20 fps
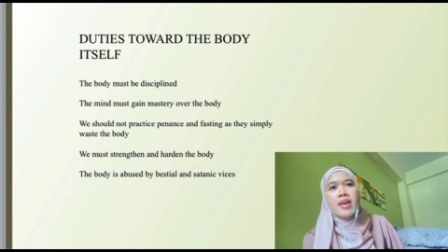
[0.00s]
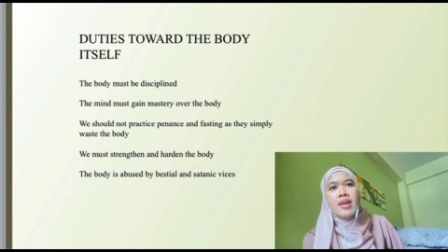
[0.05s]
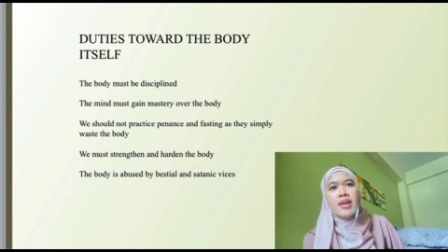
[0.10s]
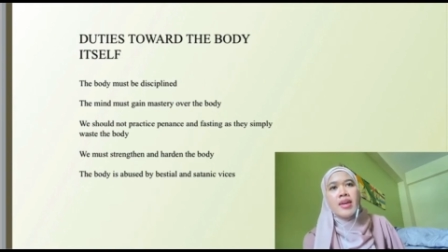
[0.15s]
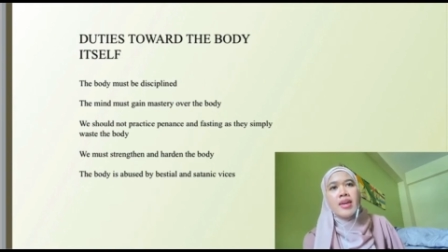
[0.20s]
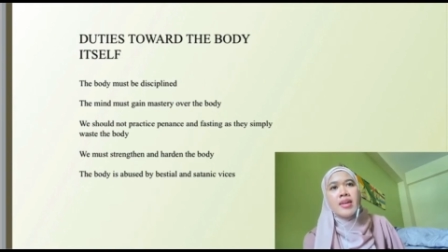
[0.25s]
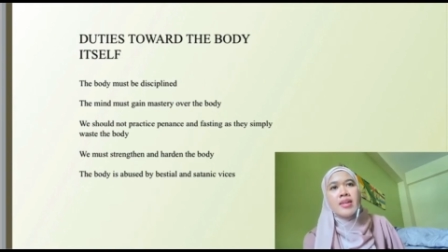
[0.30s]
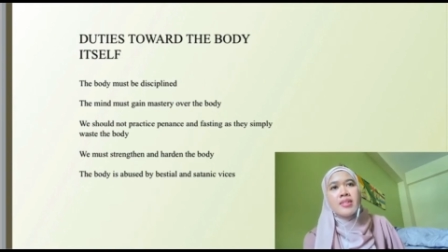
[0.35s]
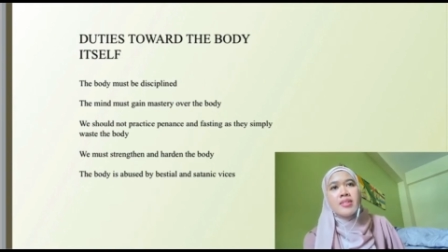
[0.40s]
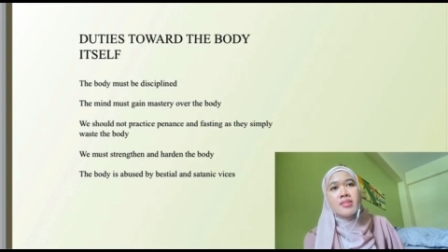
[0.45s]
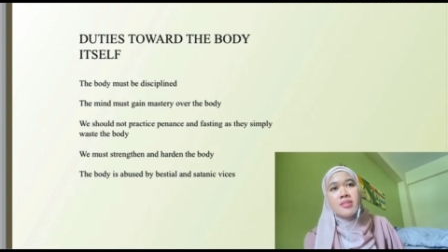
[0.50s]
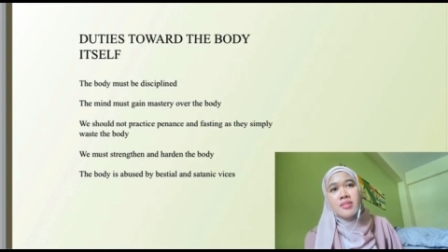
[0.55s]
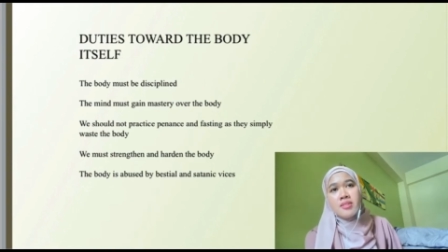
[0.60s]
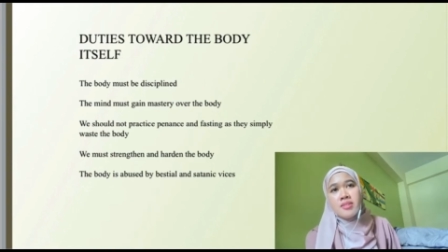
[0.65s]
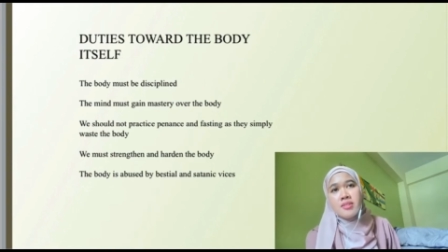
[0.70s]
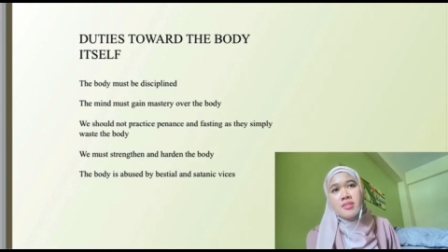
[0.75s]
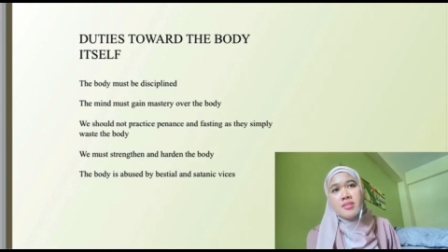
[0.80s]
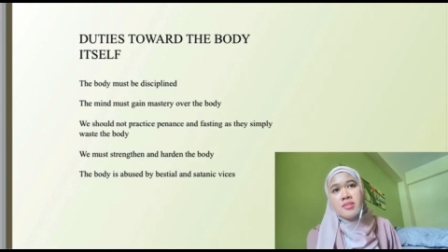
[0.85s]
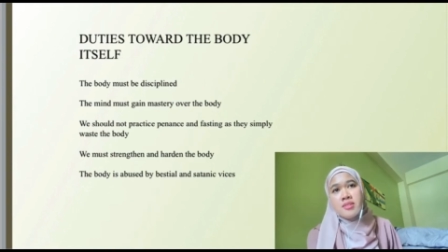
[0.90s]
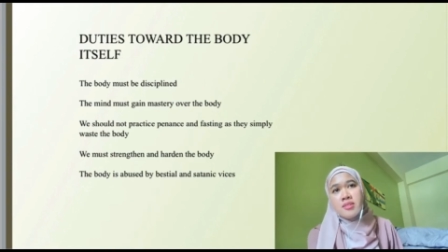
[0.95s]

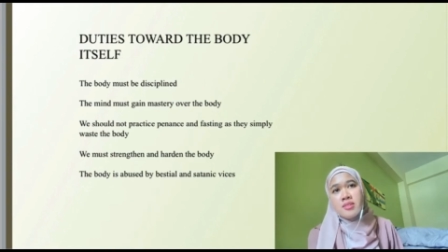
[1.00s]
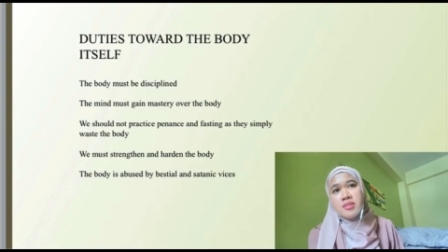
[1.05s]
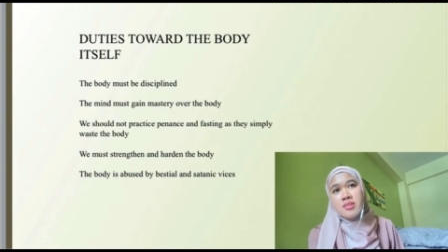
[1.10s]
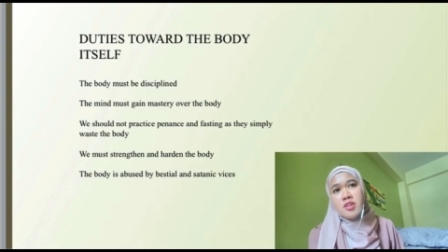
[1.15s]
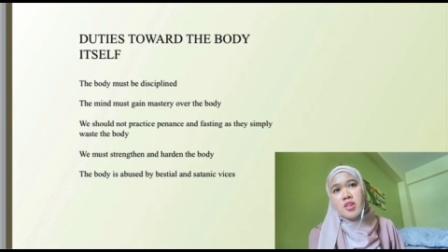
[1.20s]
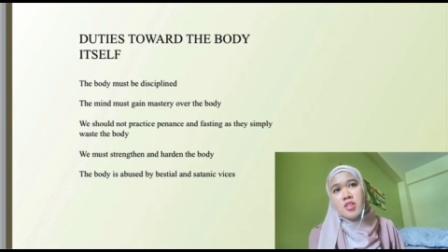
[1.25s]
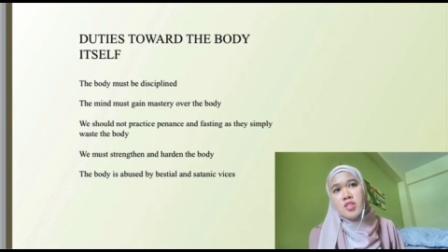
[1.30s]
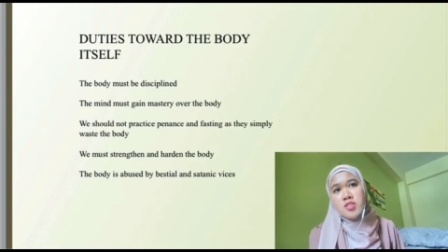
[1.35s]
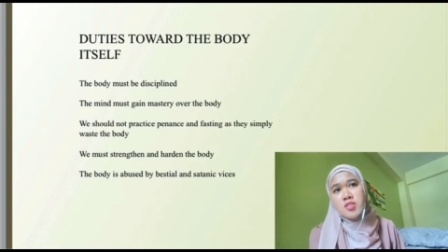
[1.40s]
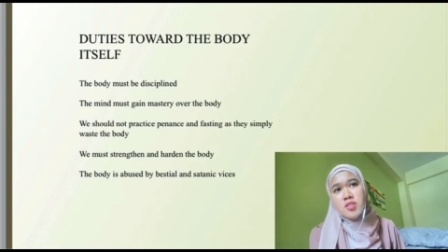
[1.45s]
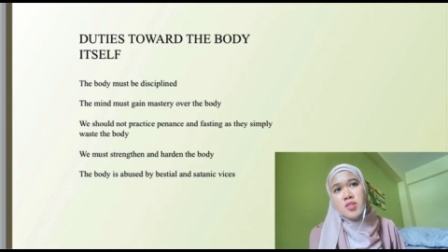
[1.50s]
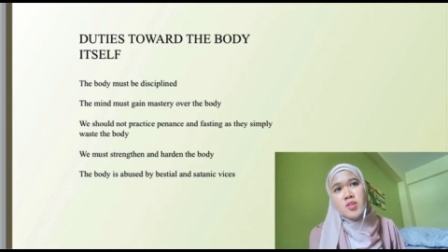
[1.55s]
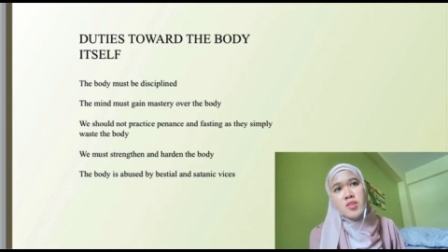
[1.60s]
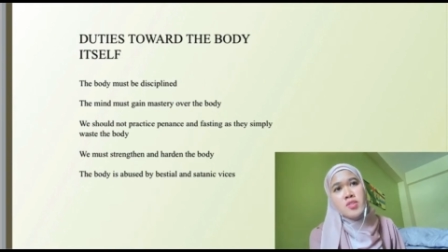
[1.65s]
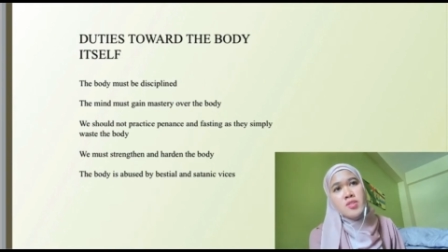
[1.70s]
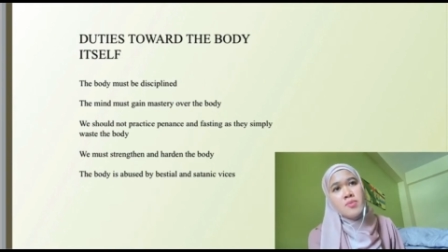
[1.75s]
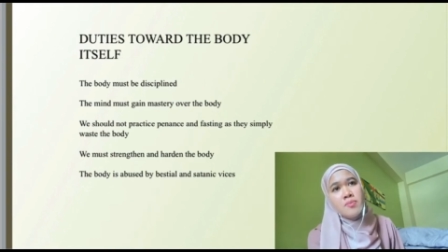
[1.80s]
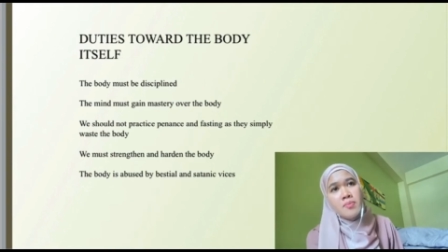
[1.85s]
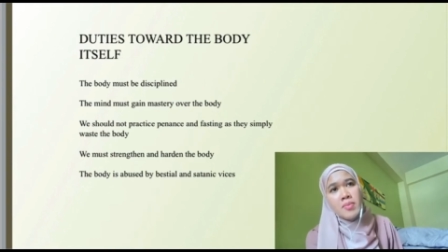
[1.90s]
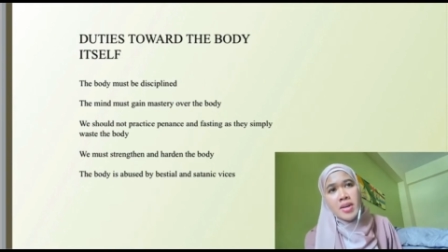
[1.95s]
and
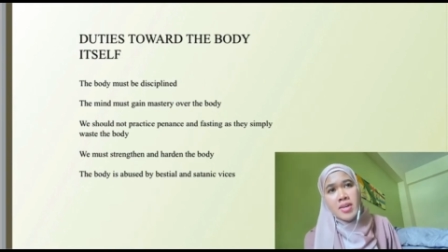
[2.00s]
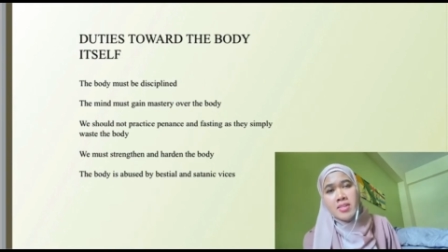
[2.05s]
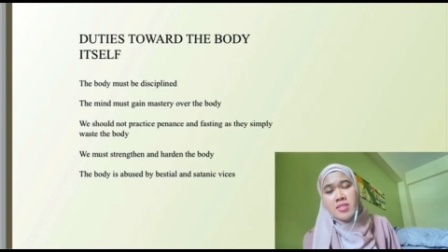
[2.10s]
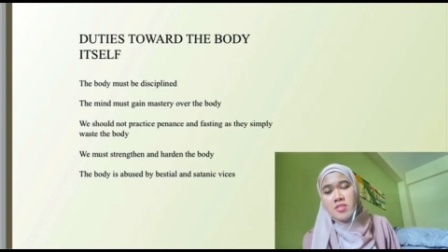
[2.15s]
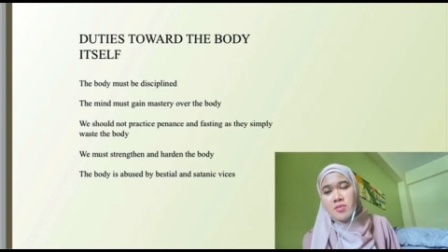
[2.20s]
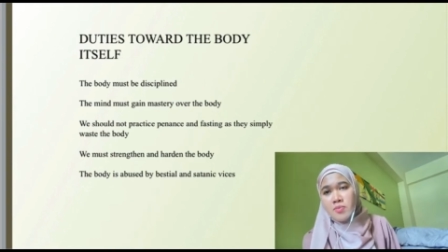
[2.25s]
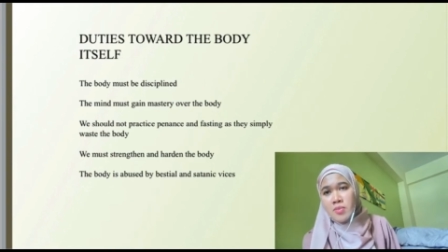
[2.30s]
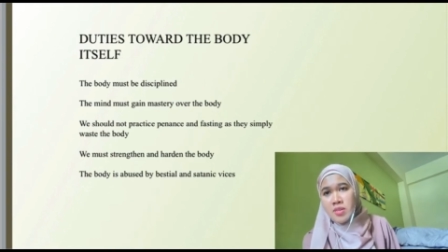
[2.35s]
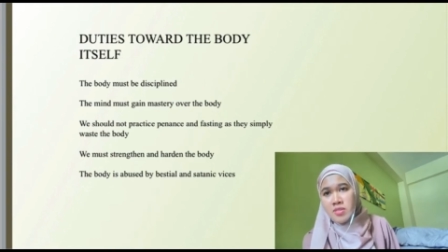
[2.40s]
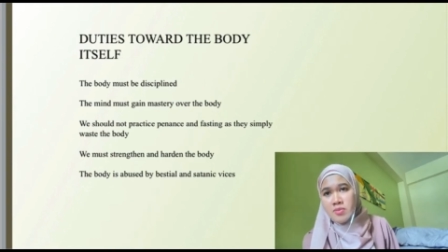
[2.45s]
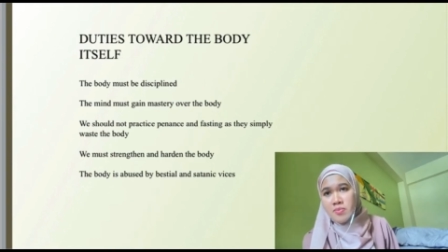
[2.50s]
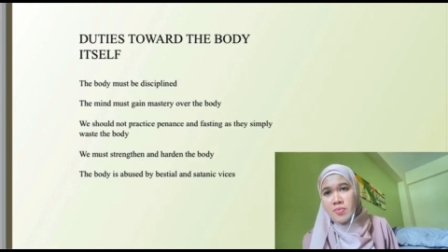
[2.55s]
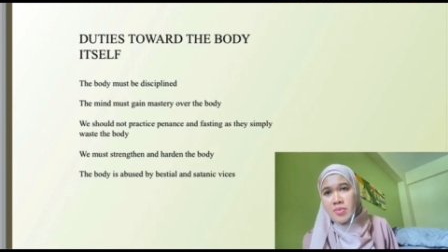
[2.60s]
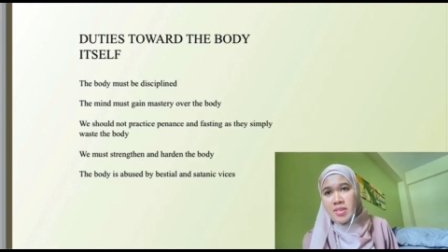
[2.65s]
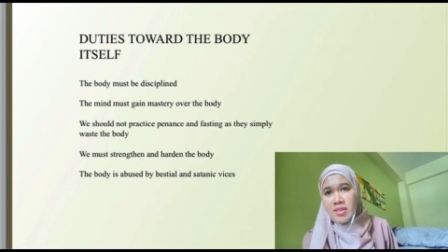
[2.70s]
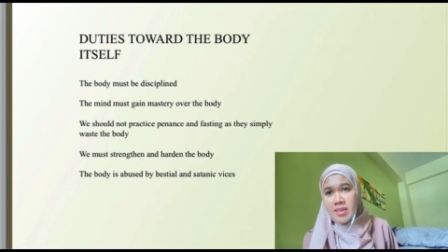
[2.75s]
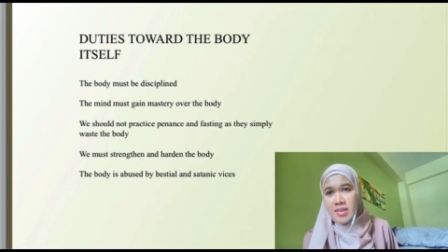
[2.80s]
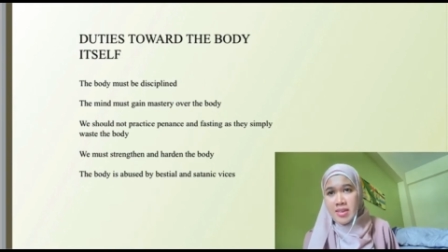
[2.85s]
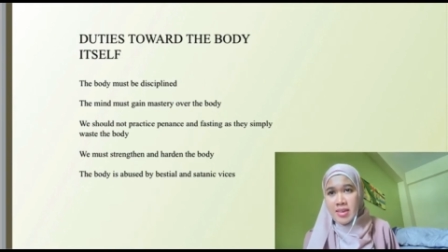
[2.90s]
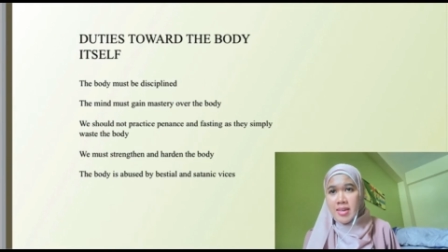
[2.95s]
also the mind must
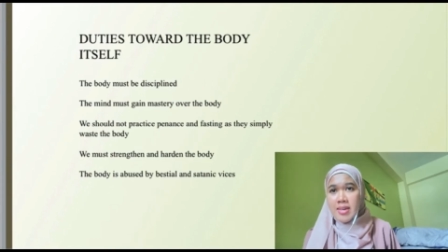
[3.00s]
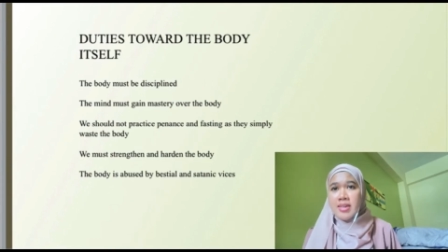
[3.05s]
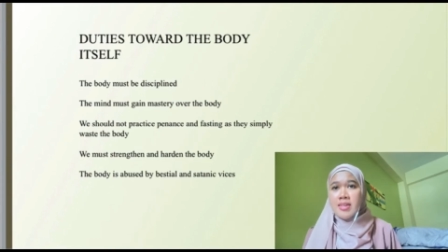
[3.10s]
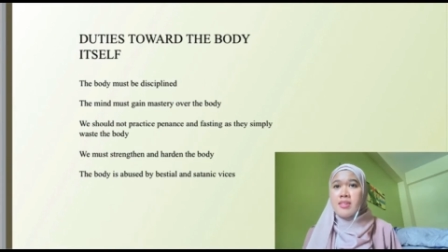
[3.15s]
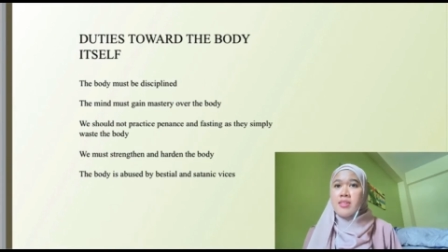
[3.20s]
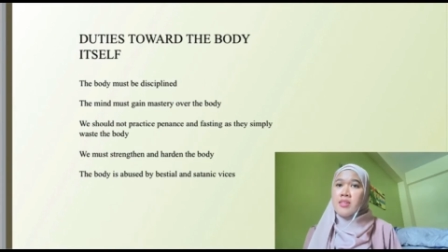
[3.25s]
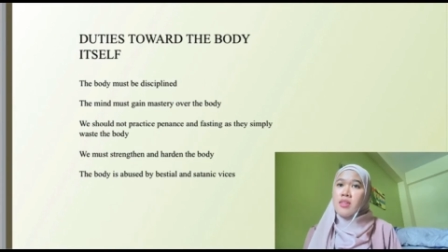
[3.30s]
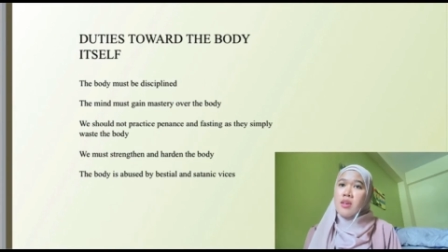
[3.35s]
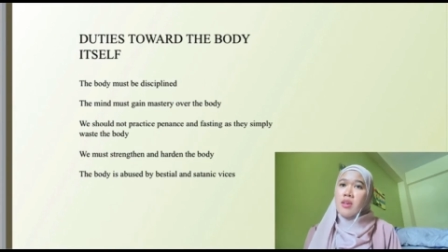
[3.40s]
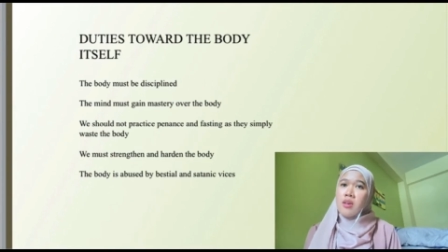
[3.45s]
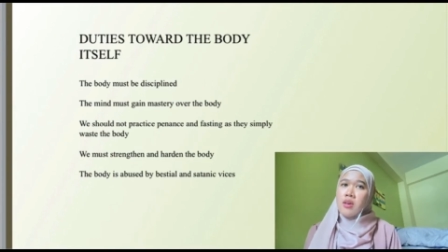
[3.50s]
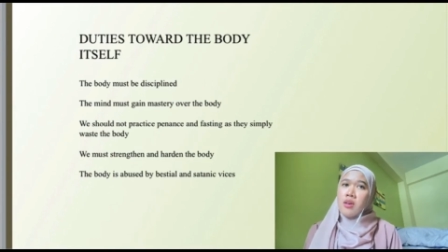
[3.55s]
begin